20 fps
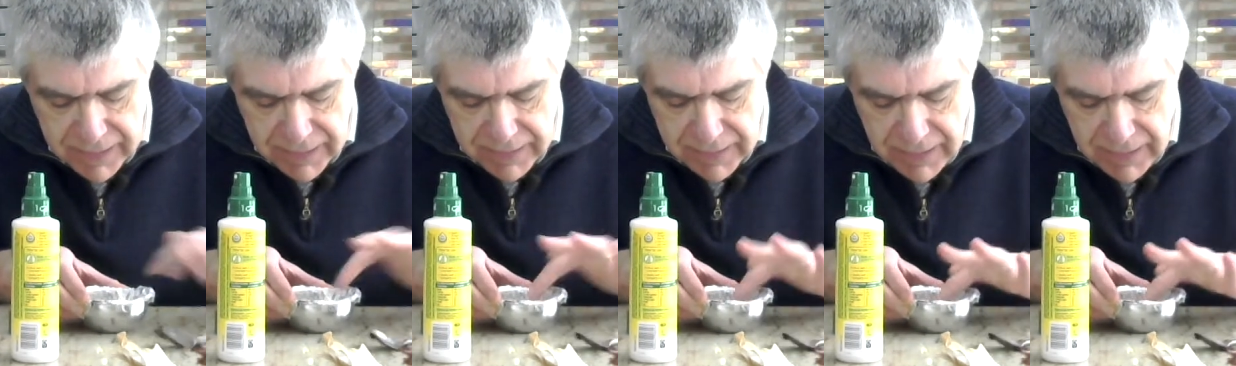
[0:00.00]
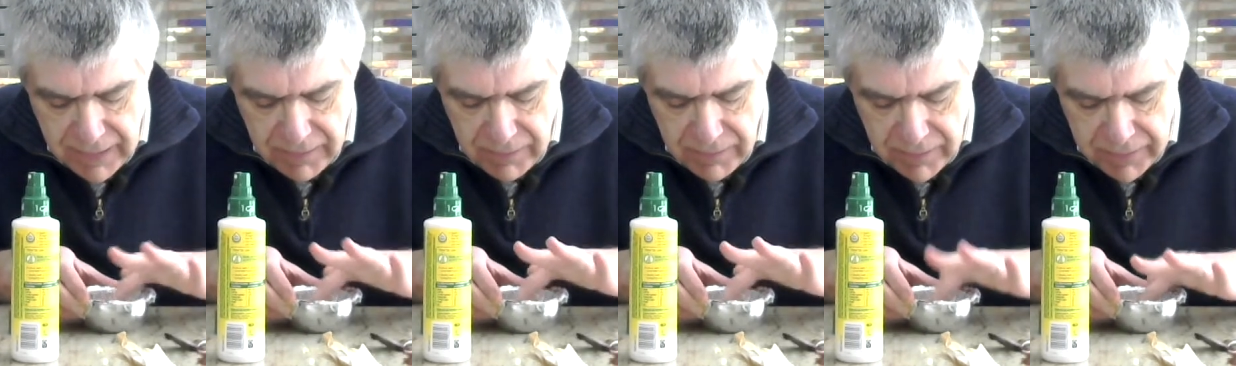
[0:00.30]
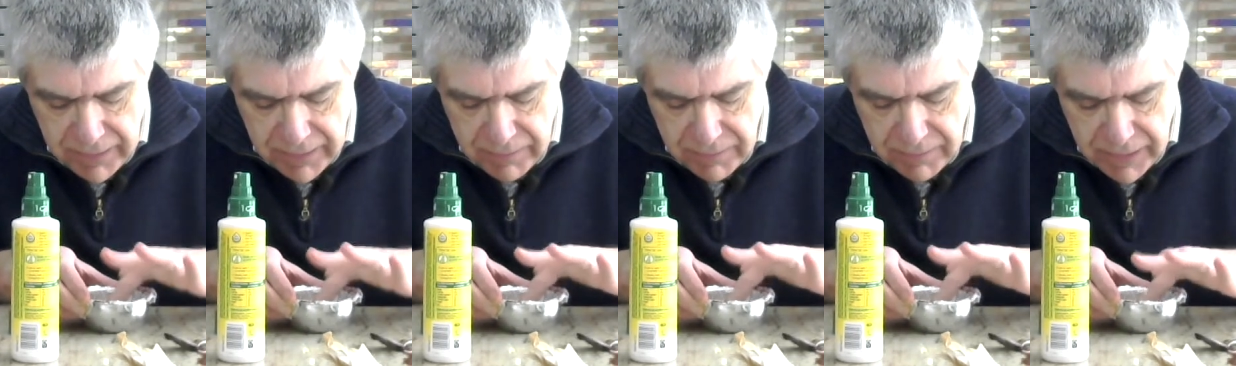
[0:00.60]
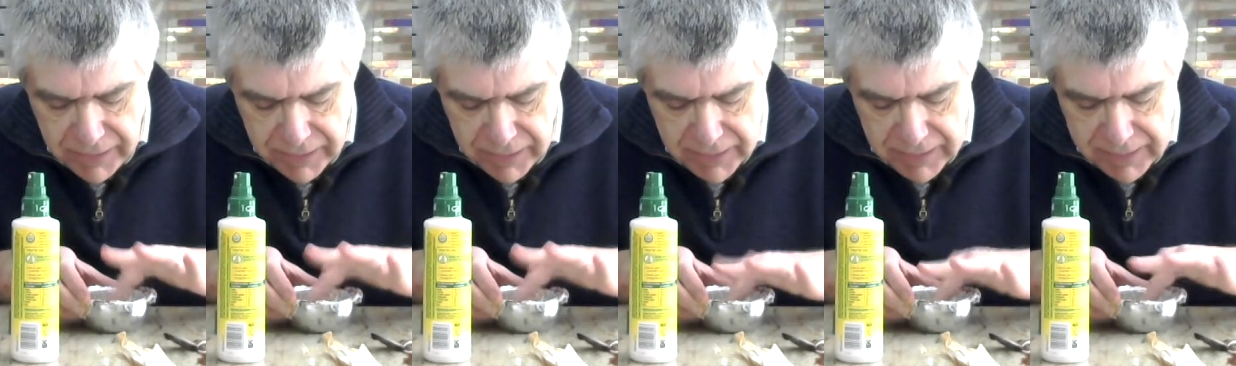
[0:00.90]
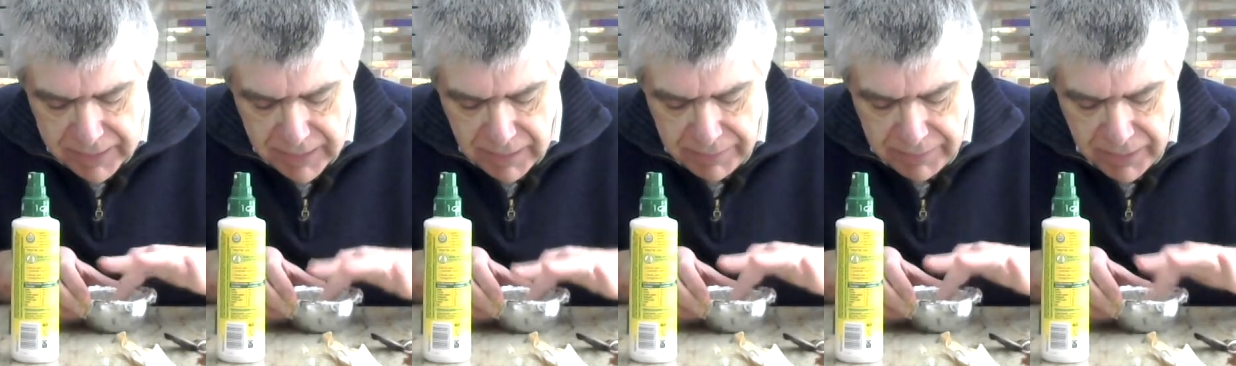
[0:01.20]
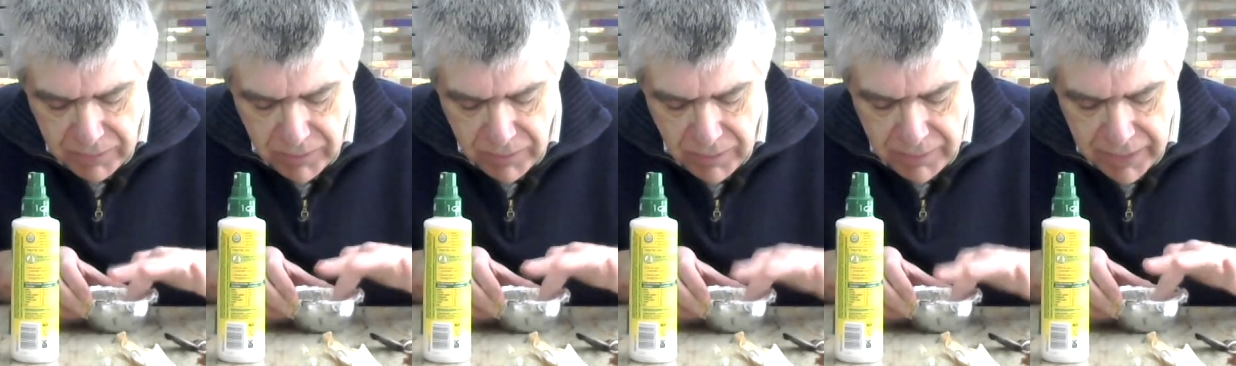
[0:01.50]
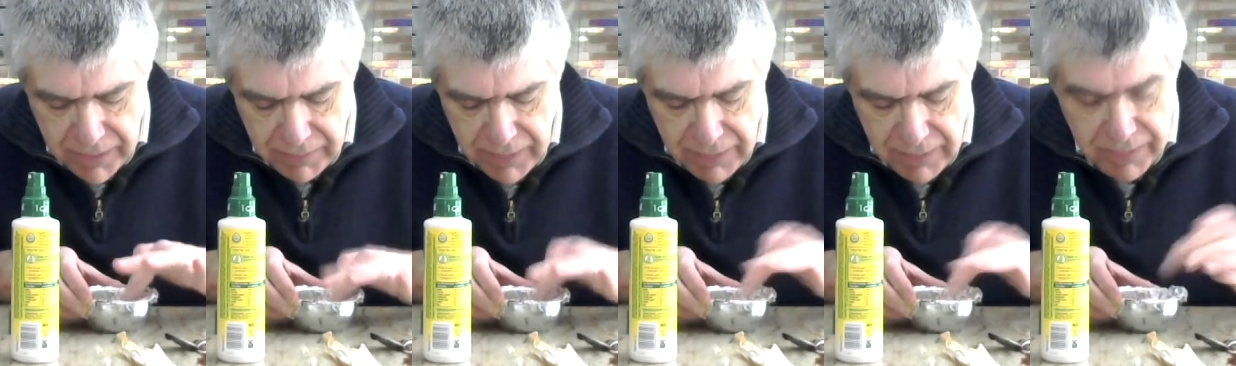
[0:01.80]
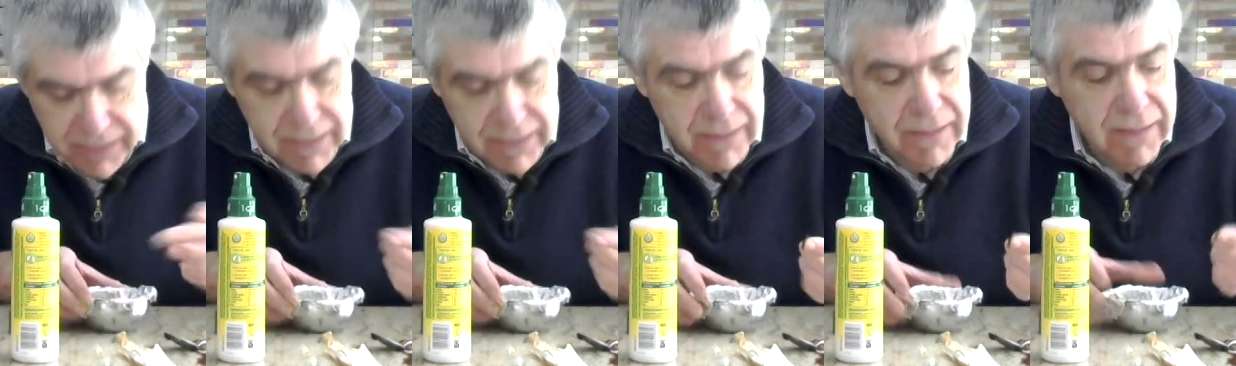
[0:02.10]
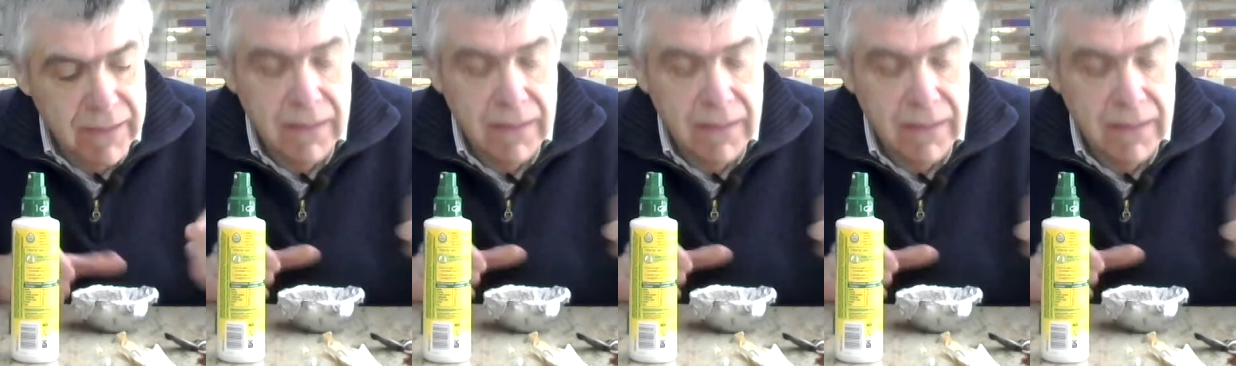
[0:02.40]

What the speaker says: As I say, you won't need much, it's still a bit warm at the moment,